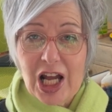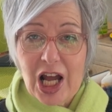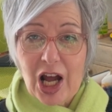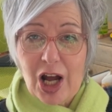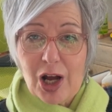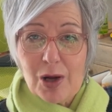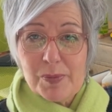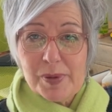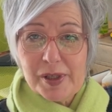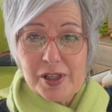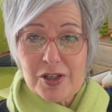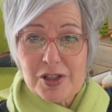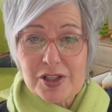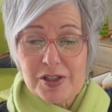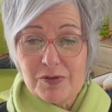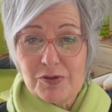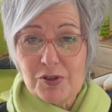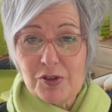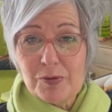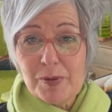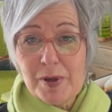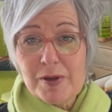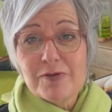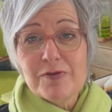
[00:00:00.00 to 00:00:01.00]
uh, because if
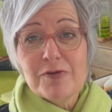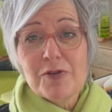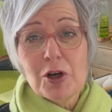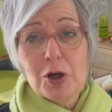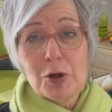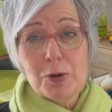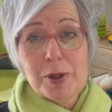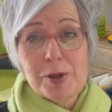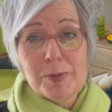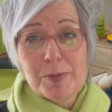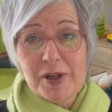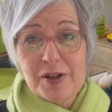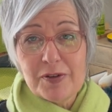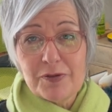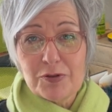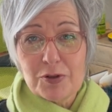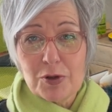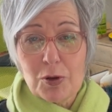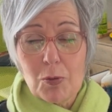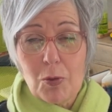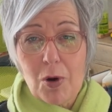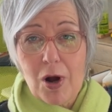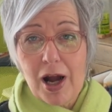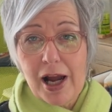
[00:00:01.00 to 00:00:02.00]
you've been following me for
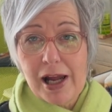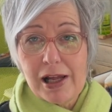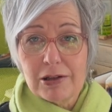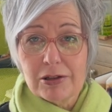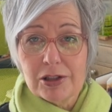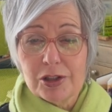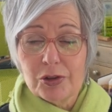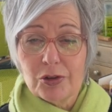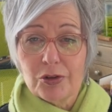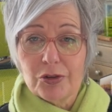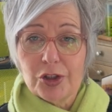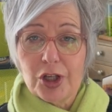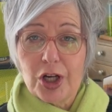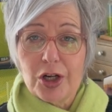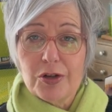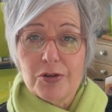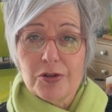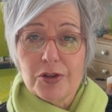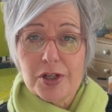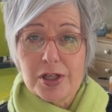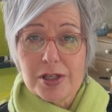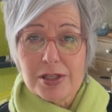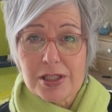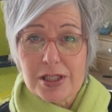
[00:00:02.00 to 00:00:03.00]
a while, you'll know
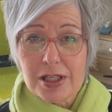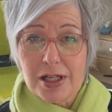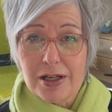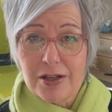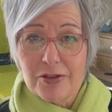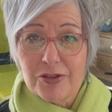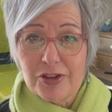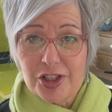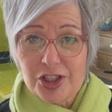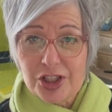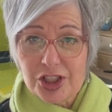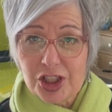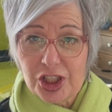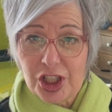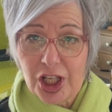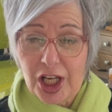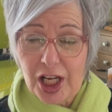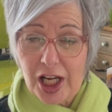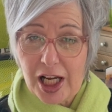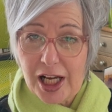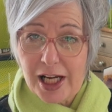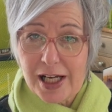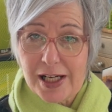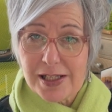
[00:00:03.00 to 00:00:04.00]
that uh, this
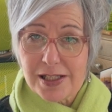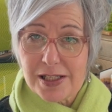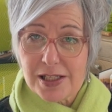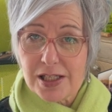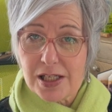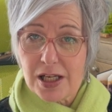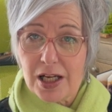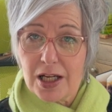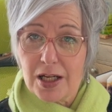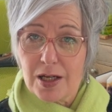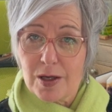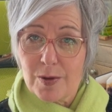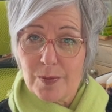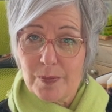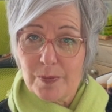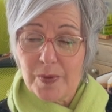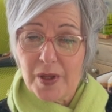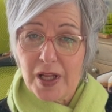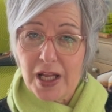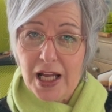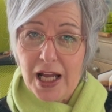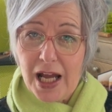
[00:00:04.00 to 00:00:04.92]
year has um,